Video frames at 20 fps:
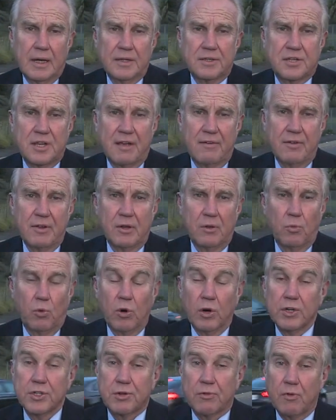That's 7
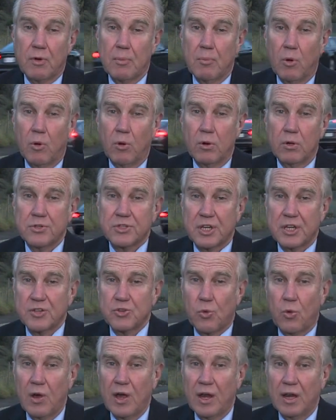words of remorse,
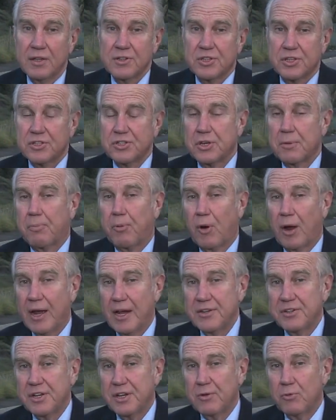as well as the
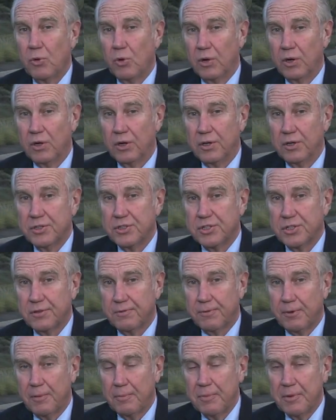surprising words
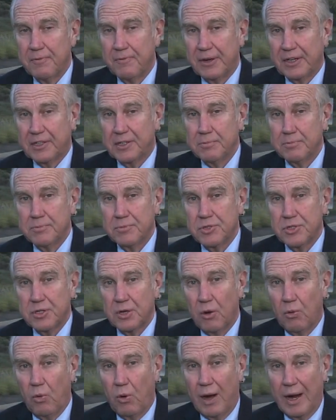from the victim's
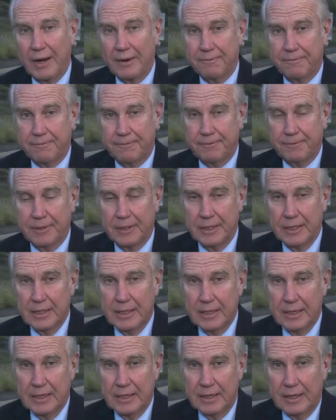wife.
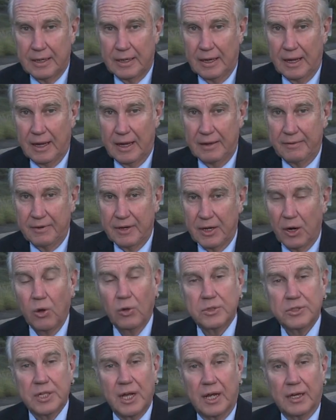Live in
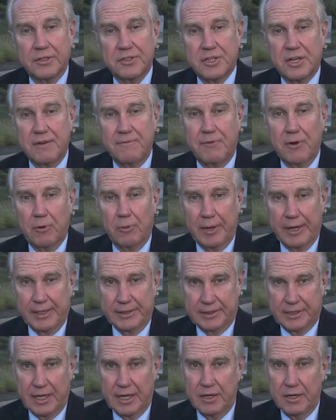Old Town, Steve Fiorina,